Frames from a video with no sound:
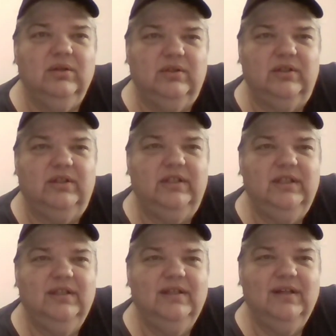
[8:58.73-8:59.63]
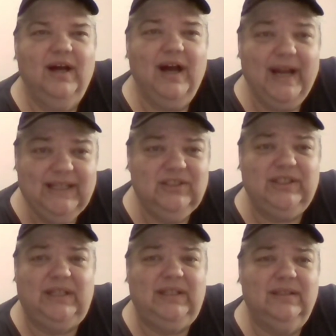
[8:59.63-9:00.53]
Good
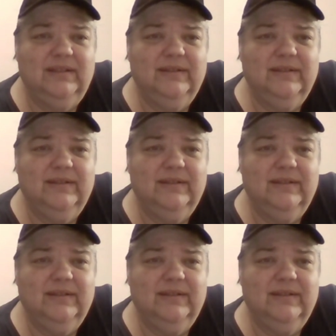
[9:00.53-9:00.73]
hygiene.